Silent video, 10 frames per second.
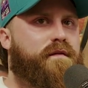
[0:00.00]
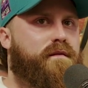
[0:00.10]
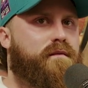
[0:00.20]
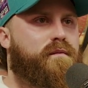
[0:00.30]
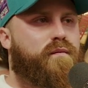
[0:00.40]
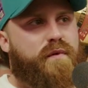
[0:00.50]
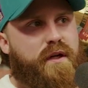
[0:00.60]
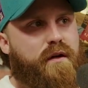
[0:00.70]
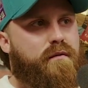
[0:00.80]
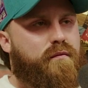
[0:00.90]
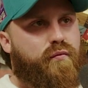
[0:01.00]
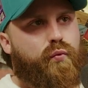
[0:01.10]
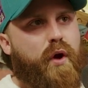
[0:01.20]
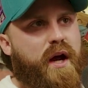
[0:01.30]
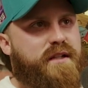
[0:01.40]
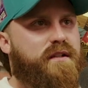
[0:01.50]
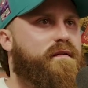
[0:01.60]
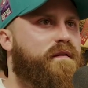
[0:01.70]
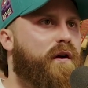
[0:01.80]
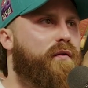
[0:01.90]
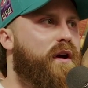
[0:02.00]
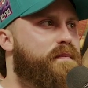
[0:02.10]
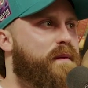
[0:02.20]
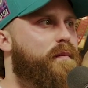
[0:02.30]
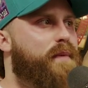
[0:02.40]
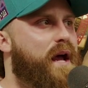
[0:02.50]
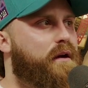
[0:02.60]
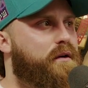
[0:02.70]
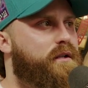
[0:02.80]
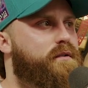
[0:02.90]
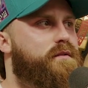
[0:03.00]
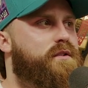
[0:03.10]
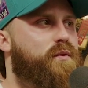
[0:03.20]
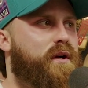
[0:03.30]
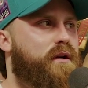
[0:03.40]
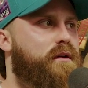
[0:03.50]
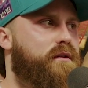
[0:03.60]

you know, right and far right people back on Twitter,